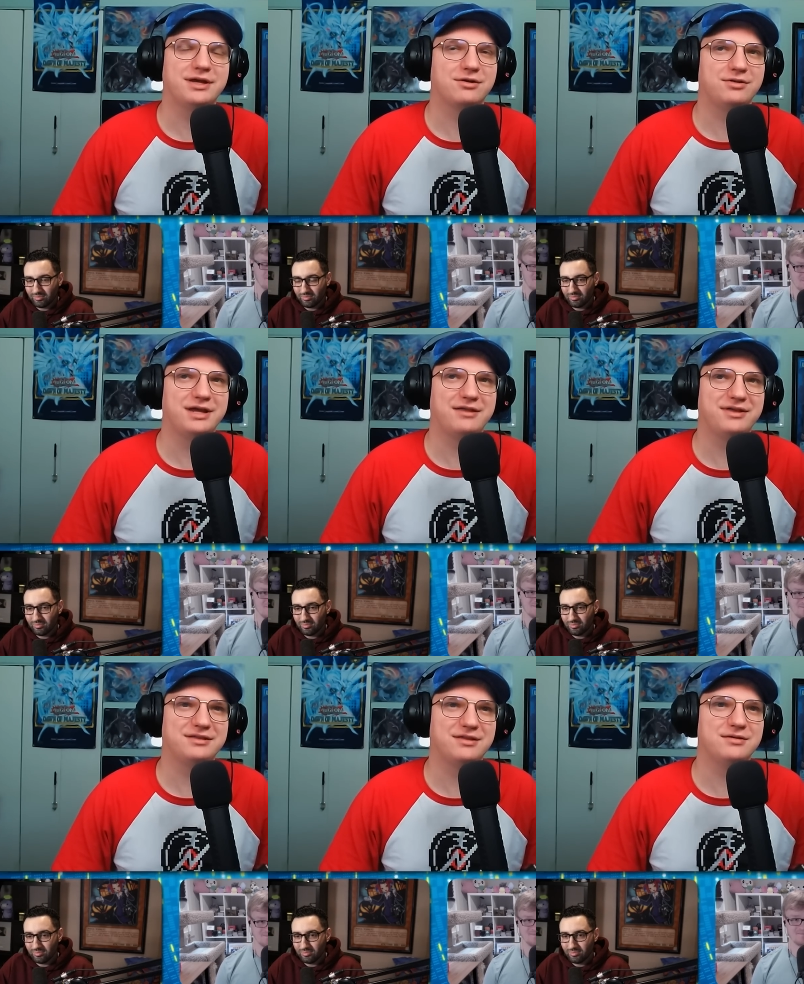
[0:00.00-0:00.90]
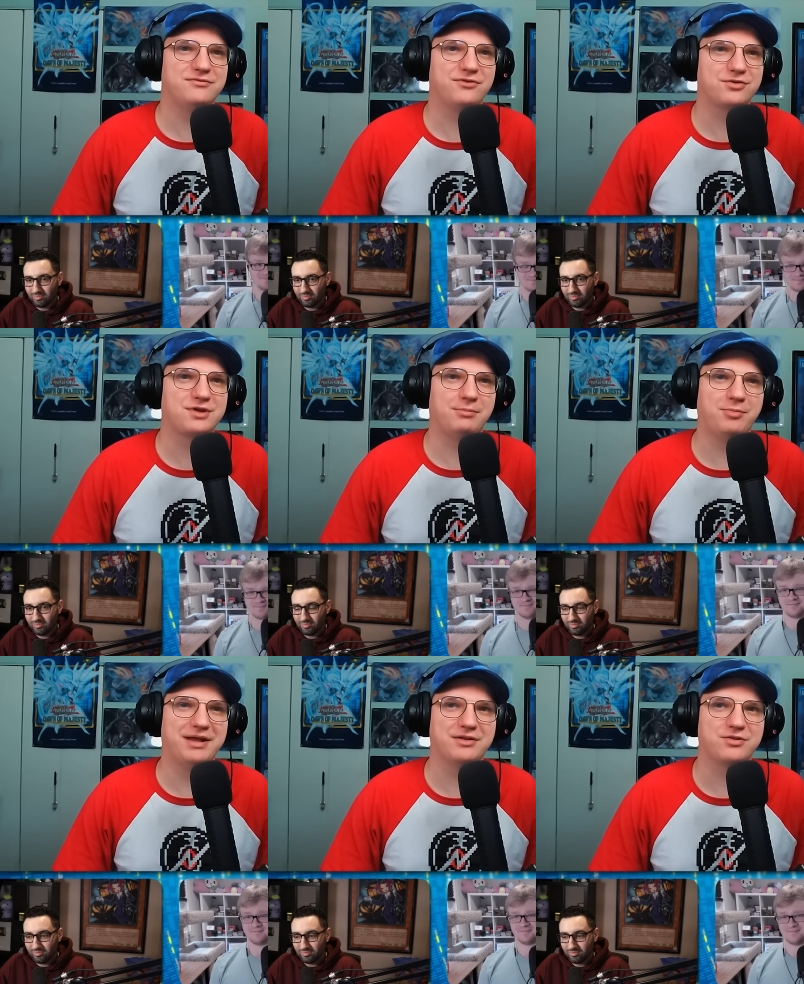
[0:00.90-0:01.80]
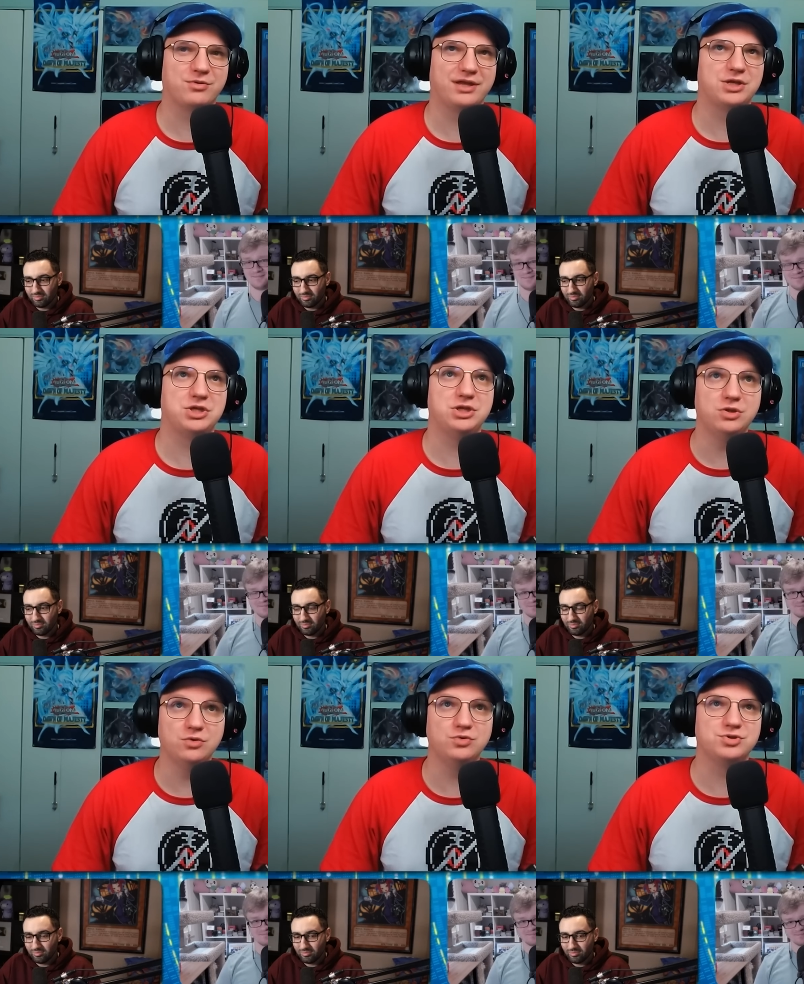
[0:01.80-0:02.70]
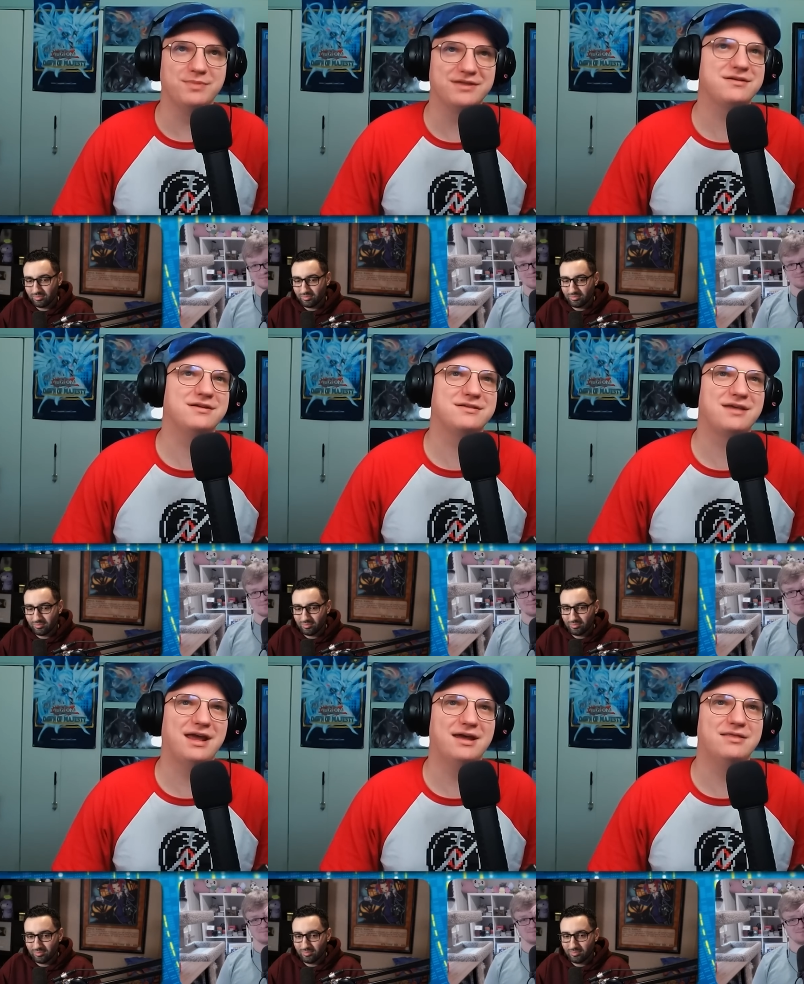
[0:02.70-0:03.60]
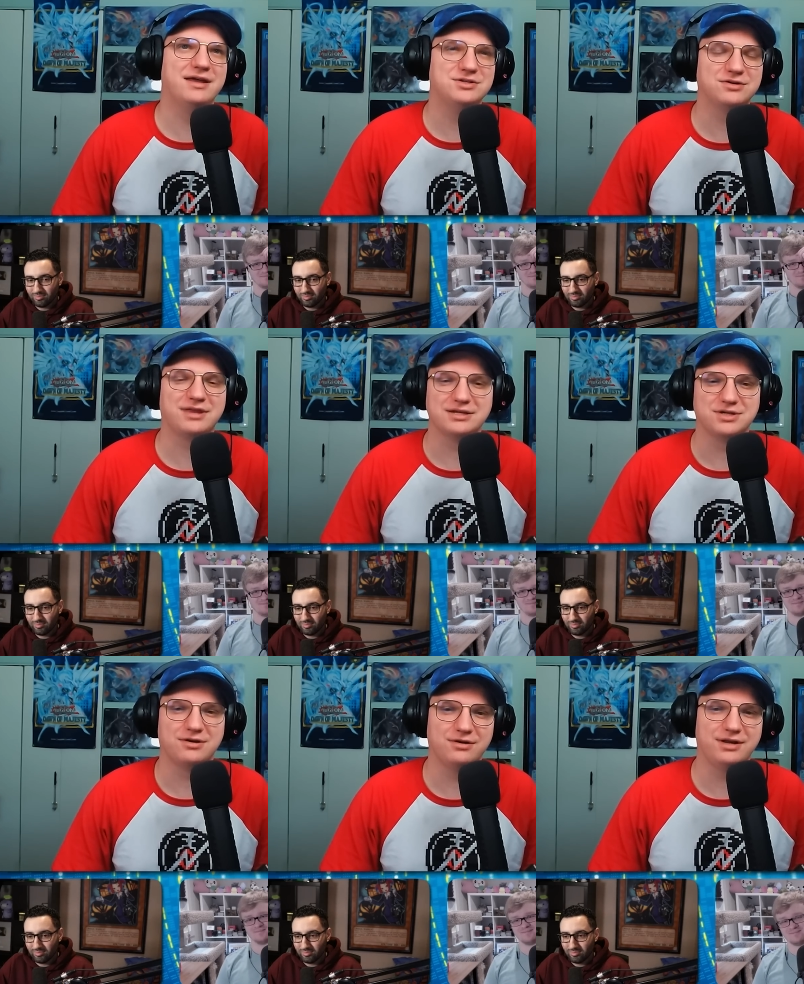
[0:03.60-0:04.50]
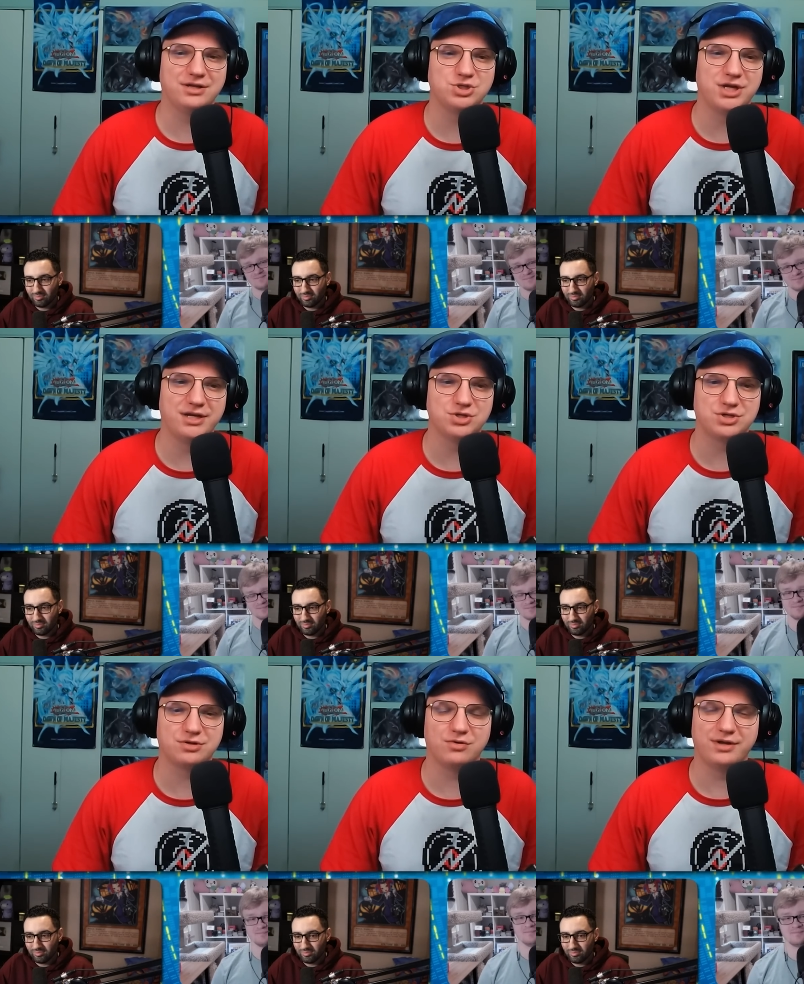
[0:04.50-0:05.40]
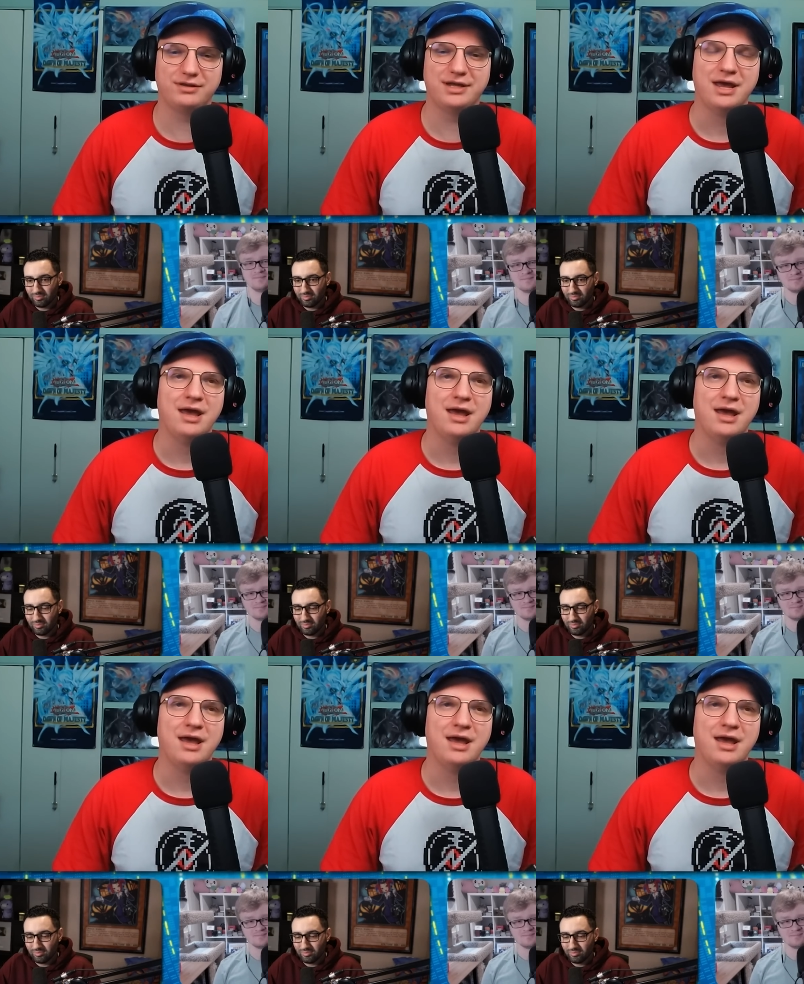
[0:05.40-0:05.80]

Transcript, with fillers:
Speaker 1: Like early, I think the first couple ban lists were like huge misses, and they took that to heart and changed accordingly.